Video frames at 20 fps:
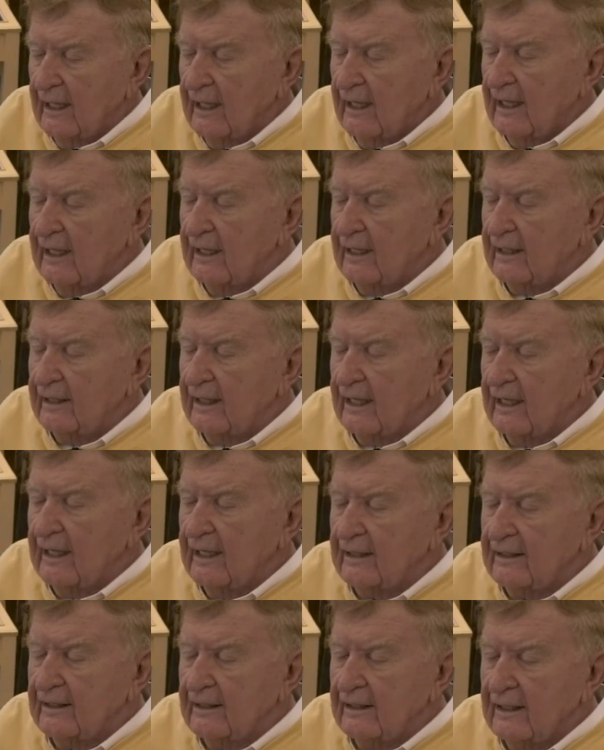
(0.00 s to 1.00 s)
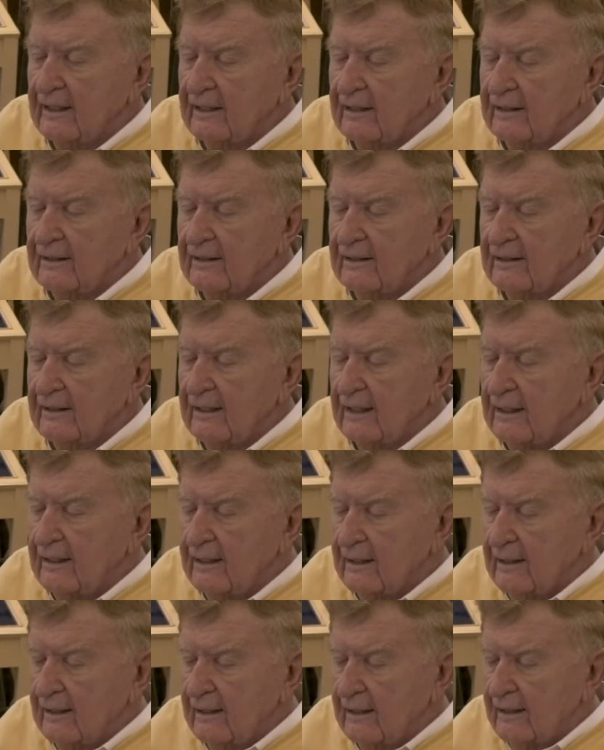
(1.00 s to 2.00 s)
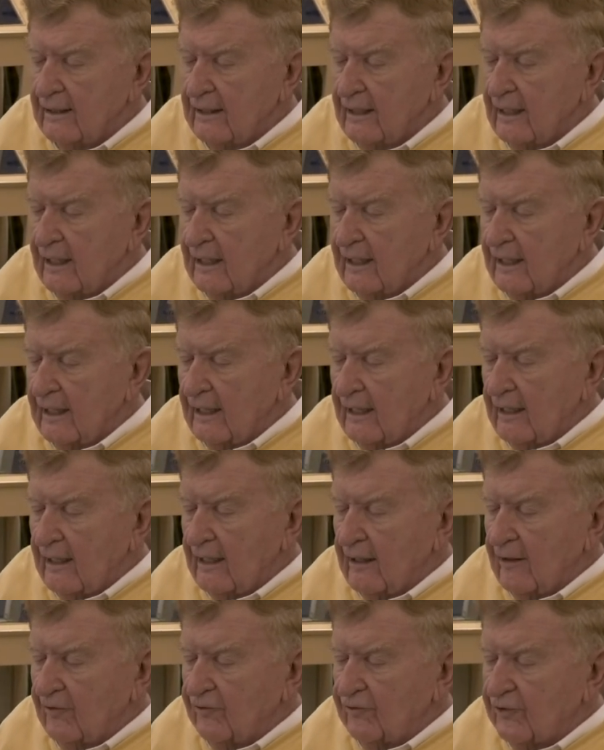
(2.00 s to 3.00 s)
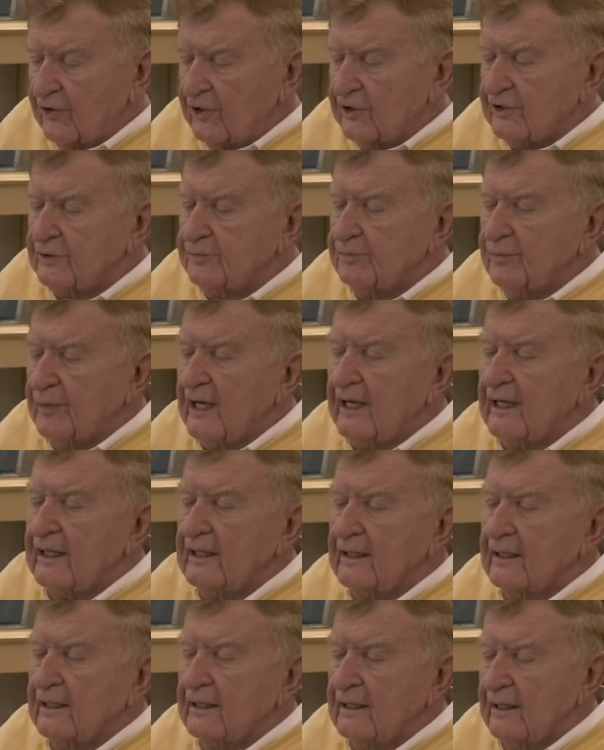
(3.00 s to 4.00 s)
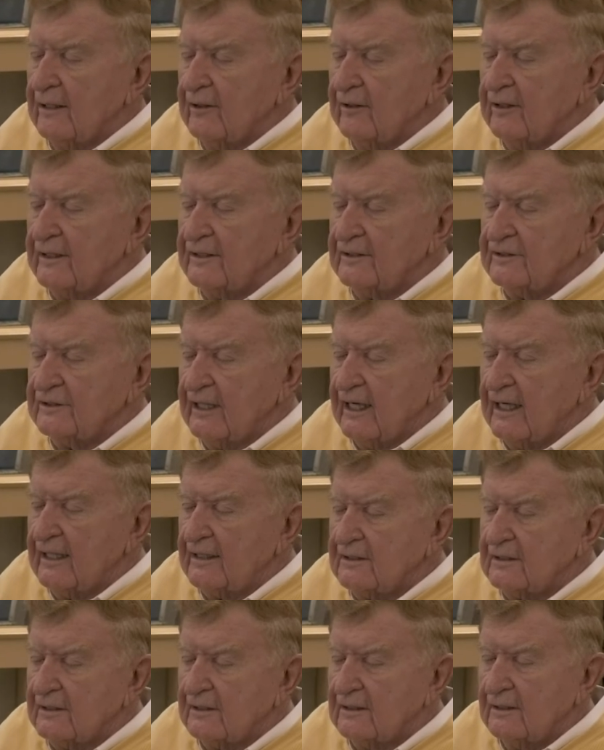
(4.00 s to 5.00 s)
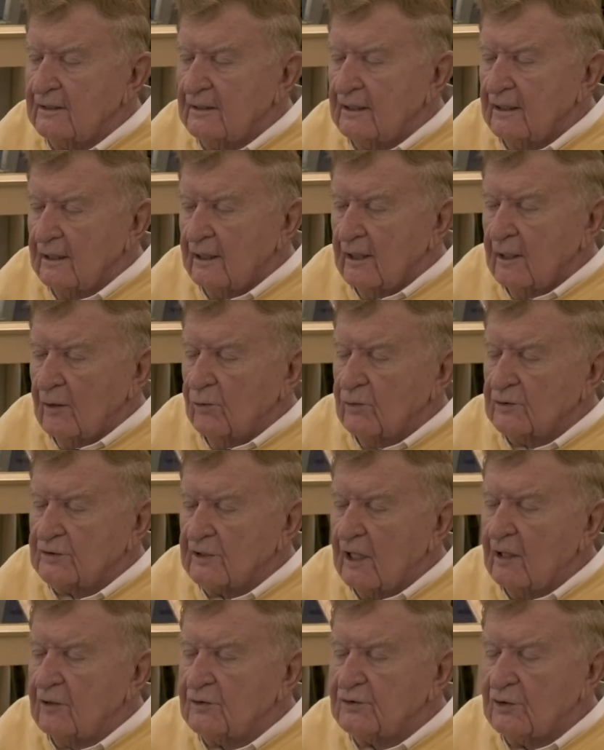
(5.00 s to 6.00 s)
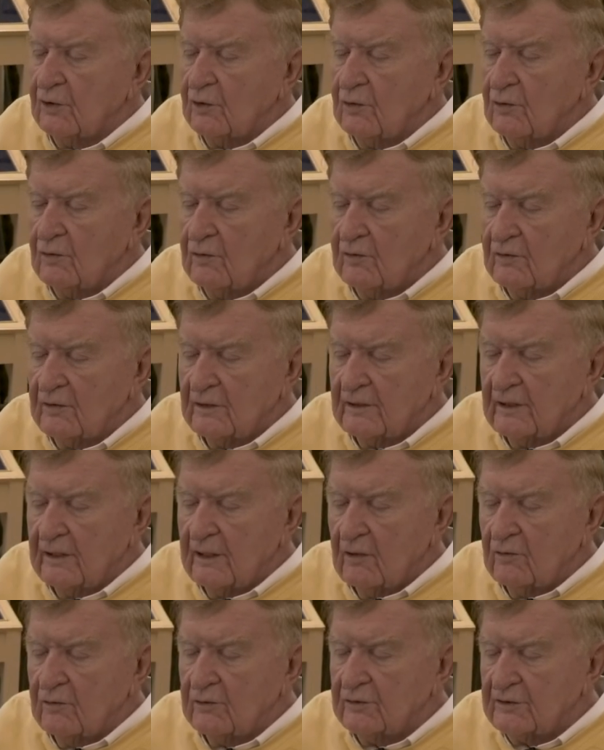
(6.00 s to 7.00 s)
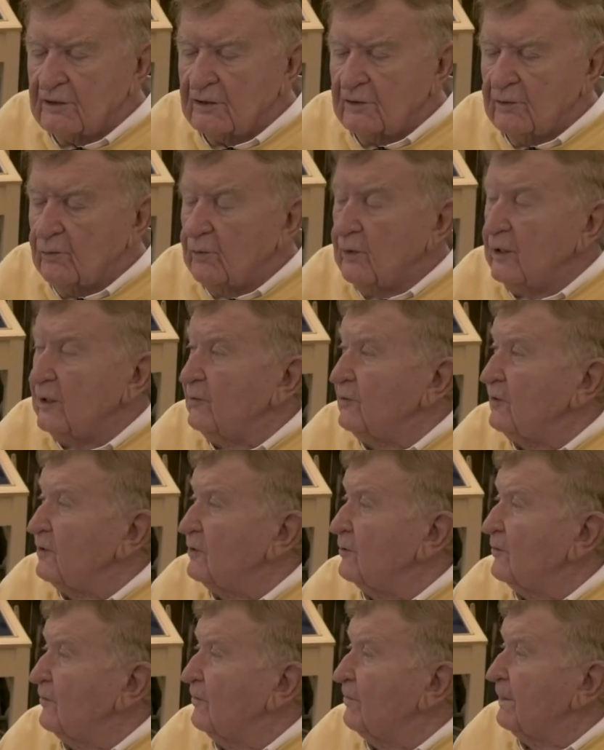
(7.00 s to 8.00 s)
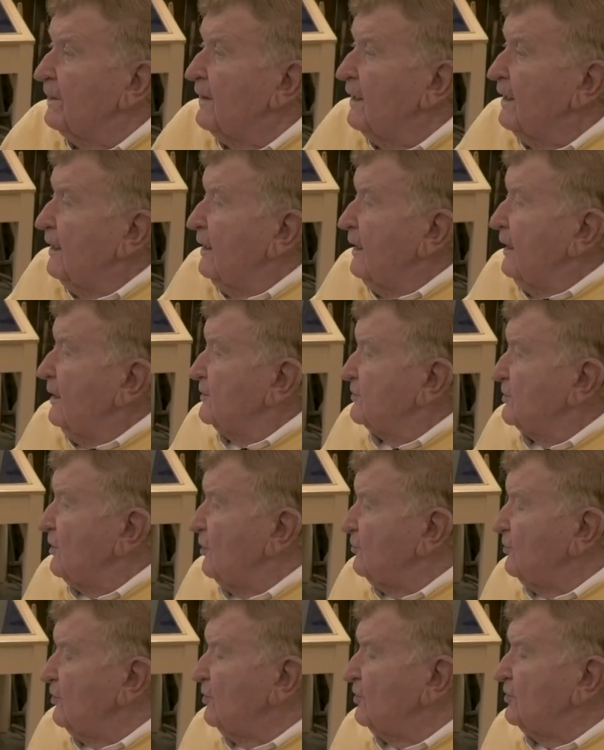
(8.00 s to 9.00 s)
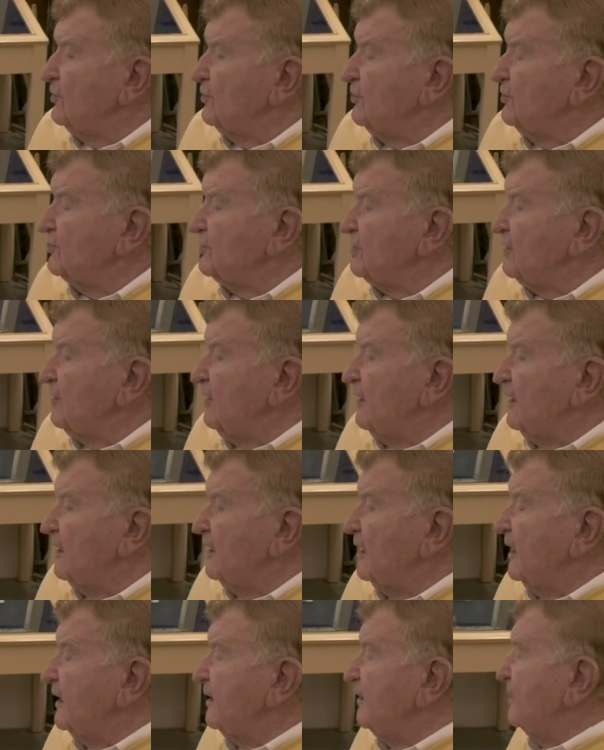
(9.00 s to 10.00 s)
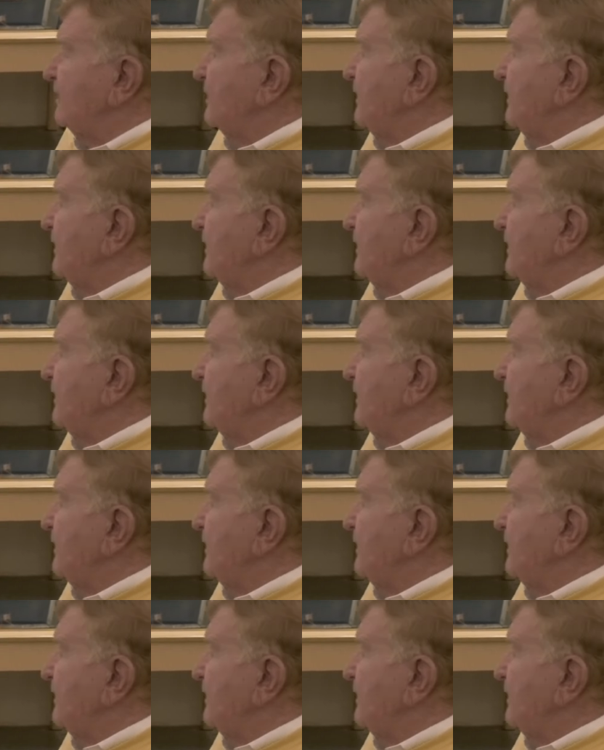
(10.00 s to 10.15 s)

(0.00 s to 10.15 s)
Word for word: and, and uh, the first bank here in Jackson was also the owners of the railroad. So you, you see a lot of,